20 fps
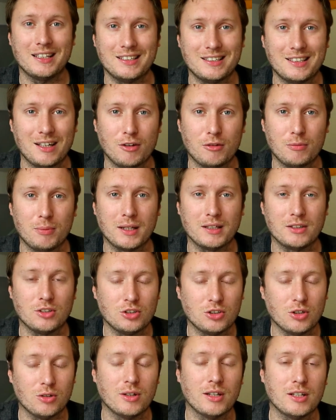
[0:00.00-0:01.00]
Bank and the South
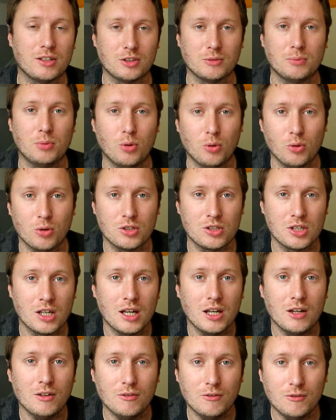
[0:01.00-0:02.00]
Bank to show their
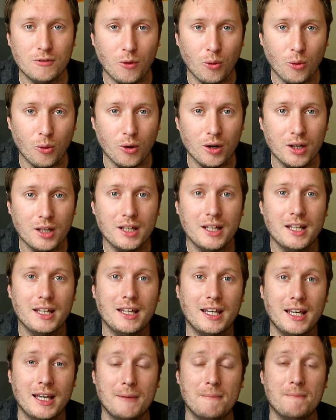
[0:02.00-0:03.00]
support for
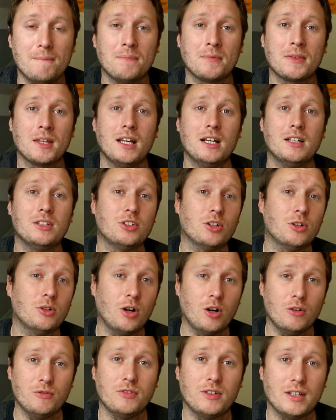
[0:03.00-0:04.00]
him.
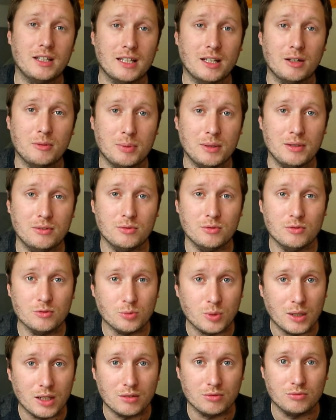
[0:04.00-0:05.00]
So hopefully that'll
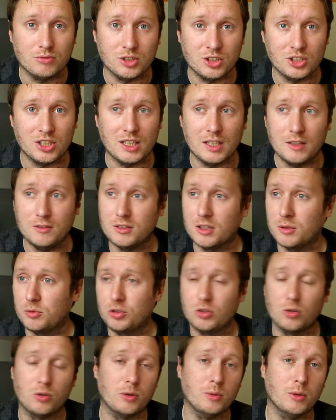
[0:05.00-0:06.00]
be well
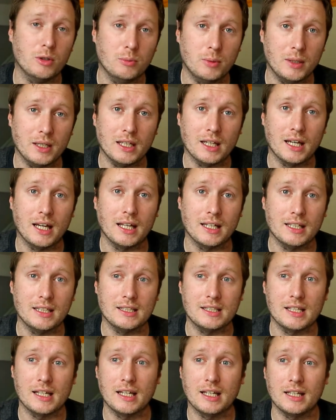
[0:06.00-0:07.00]
received. I'm sure it will be.
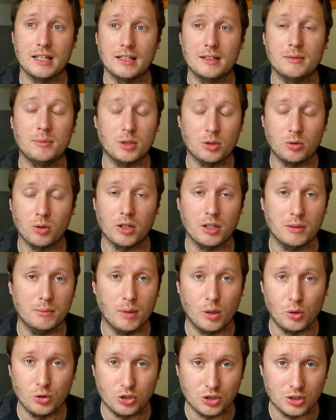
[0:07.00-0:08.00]
And it'll be
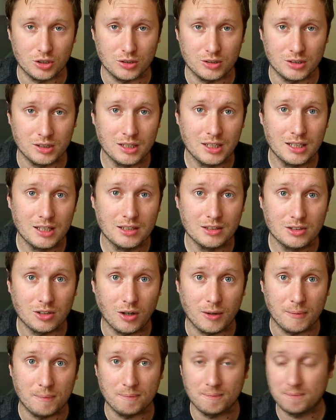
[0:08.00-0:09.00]
quite an emotional
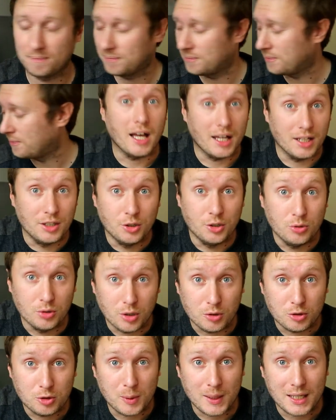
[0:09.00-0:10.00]
time.
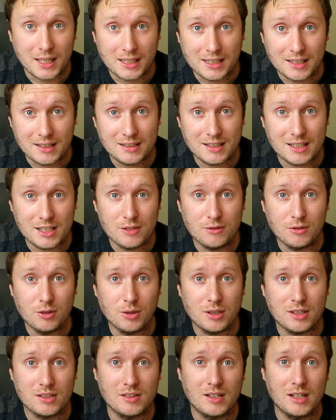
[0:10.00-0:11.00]
And Nuno, speaking in his
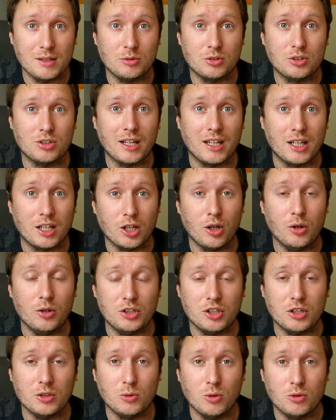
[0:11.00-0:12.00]
interview yesterday, was
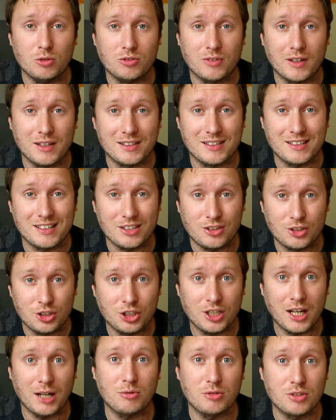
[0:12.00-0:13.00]
encouraging the Wolves fans
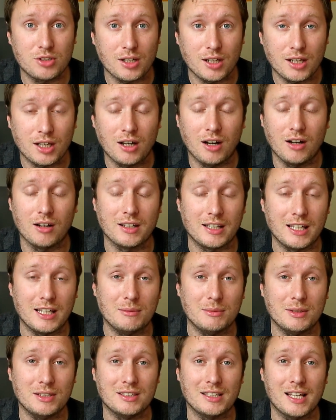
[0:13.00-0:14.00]
to shout
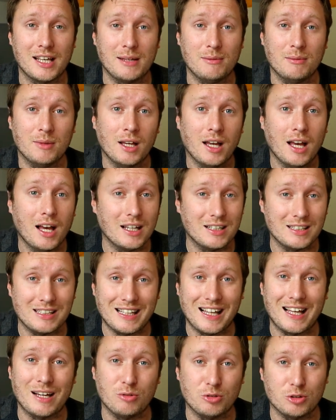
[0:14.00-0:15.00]
Carl Hakimi's name
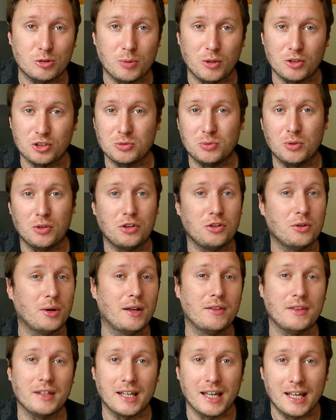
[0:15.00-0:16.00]
as loud as
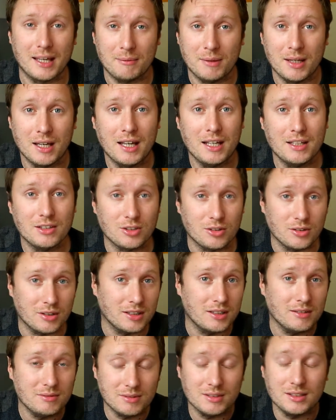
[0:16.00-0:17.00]
possible throughout the game
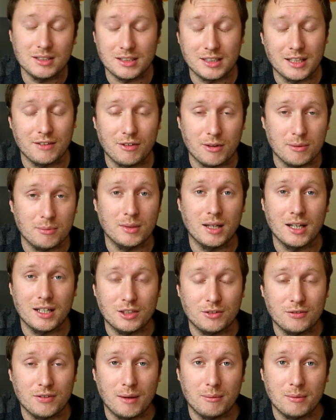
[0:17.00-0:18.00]
so that it give
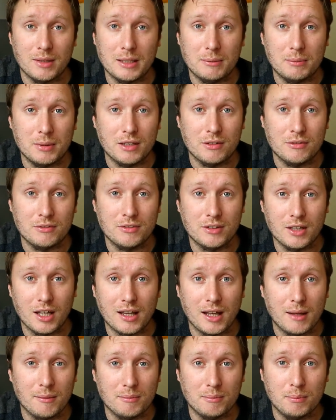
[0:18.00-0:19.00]
him and his family a bit
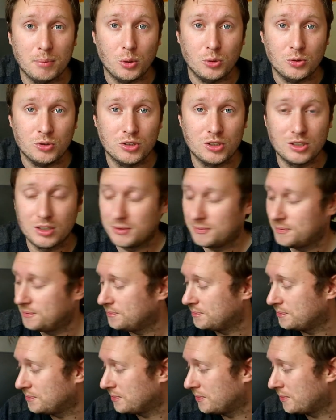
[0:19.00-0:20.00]
of that
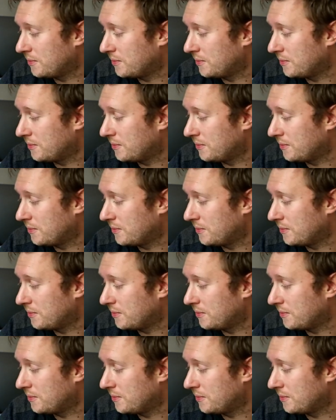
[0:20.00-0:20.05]
boost.